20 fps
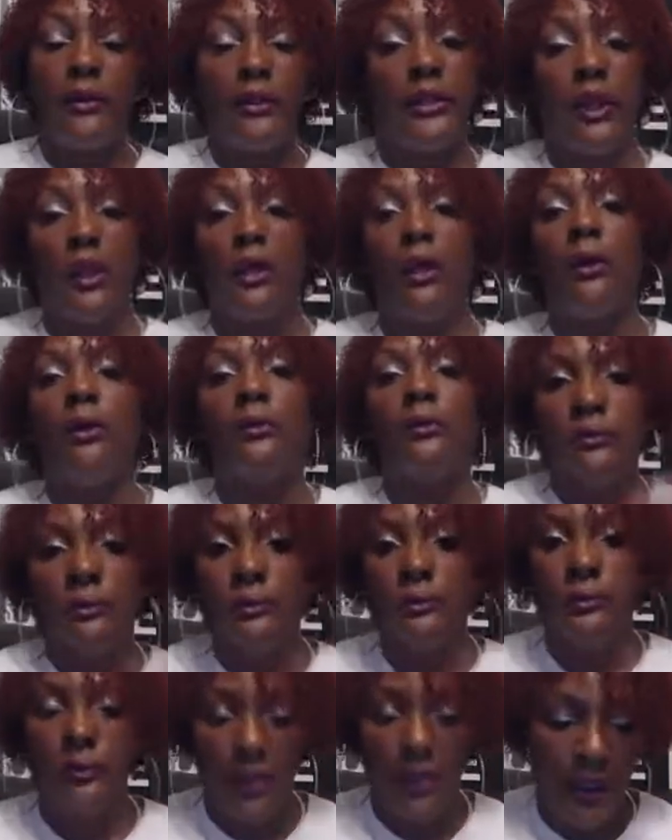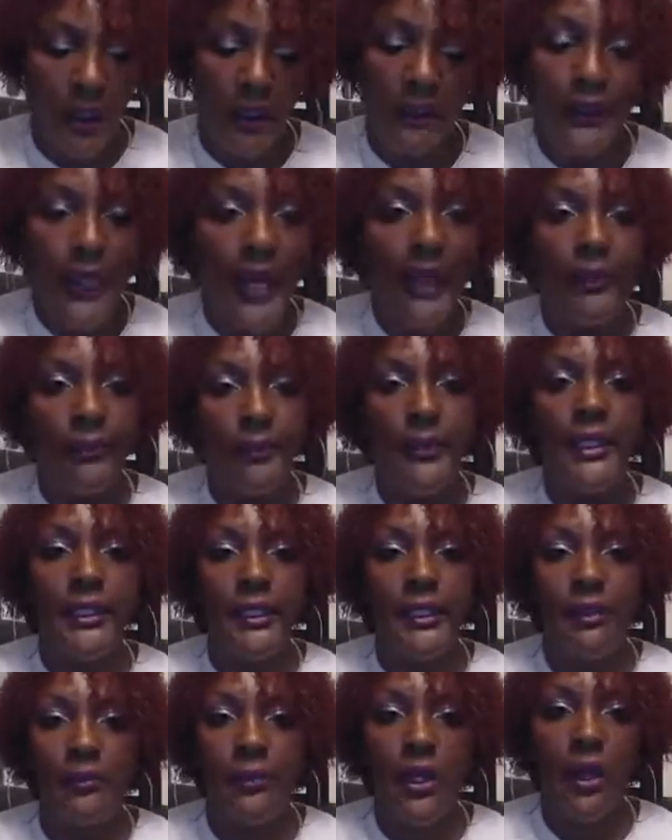So that
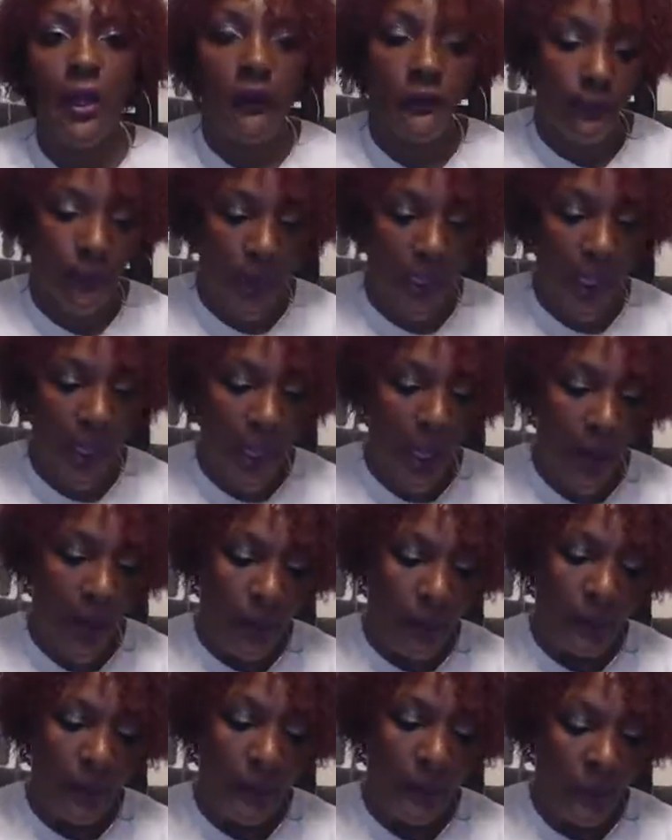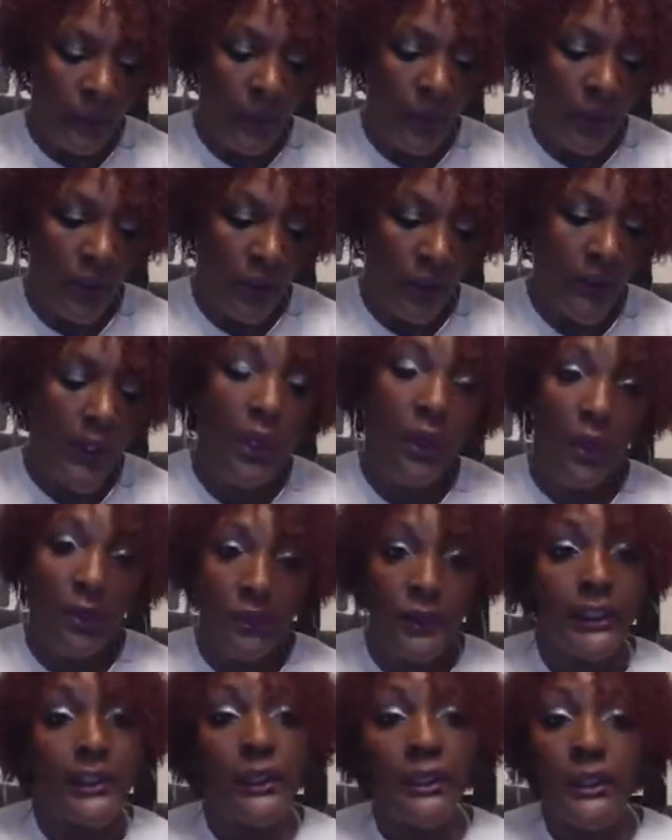pisses me off. But
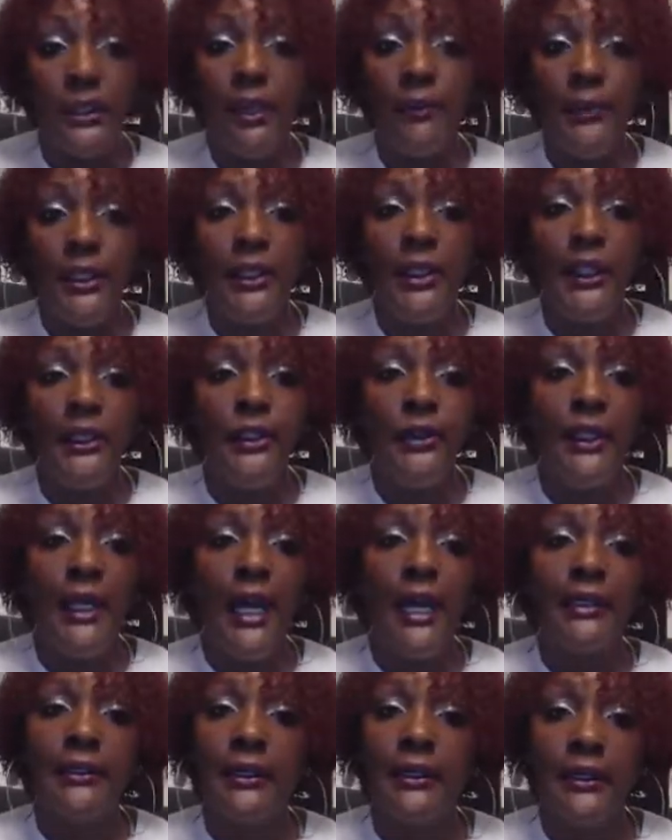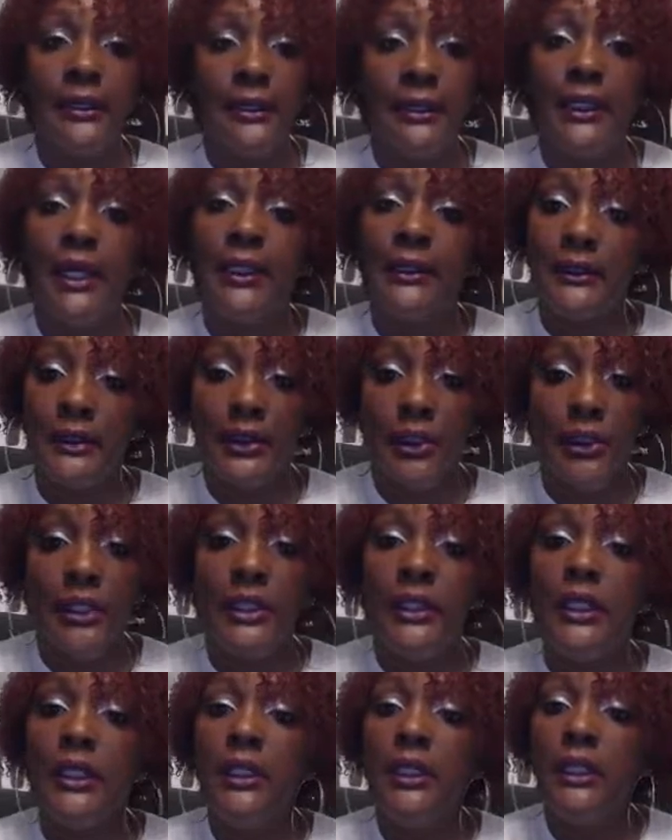so this is something that you guys can discuss in your
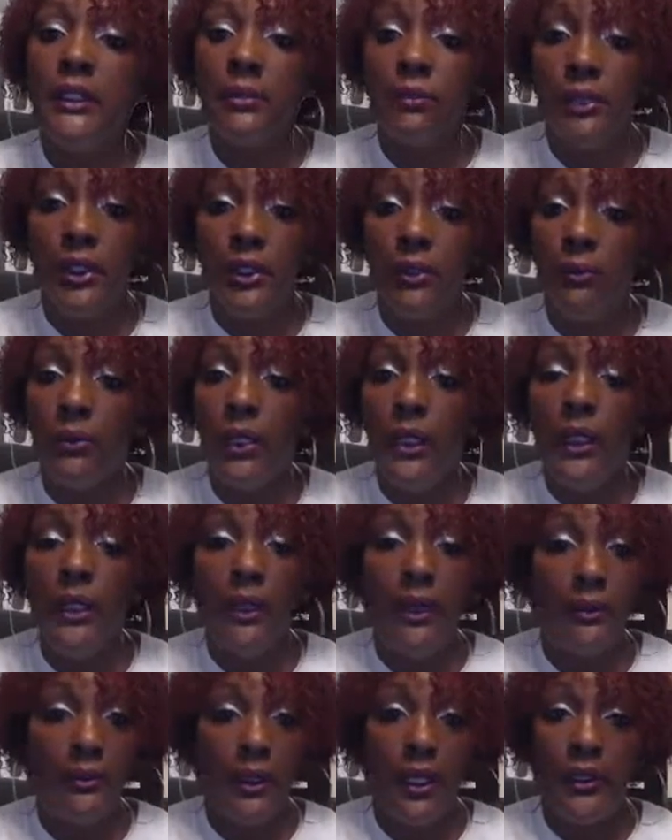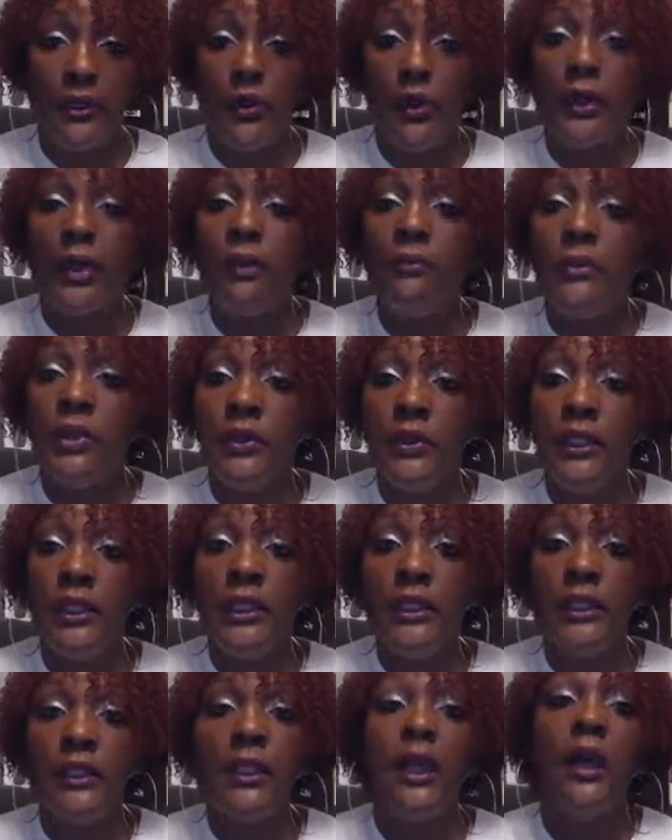cities, in your
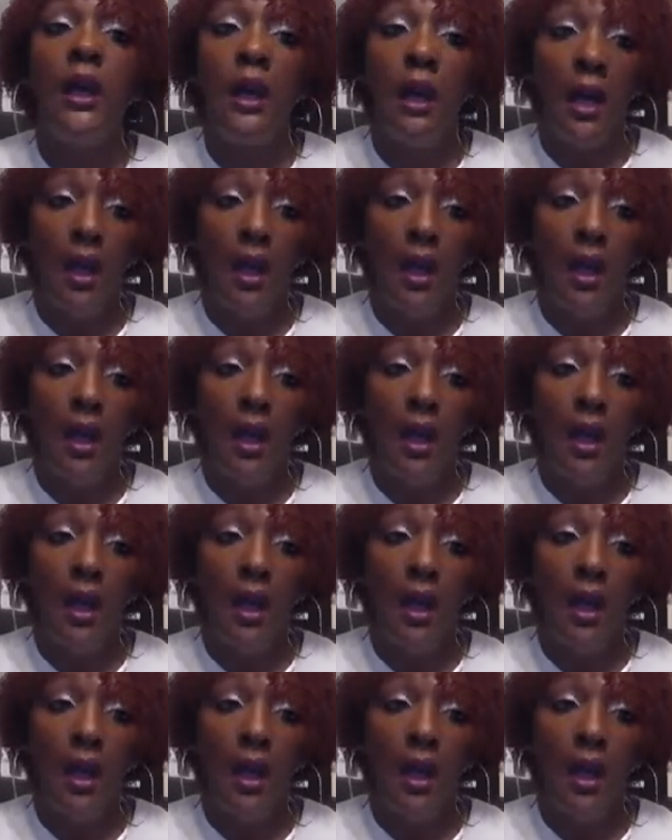communities.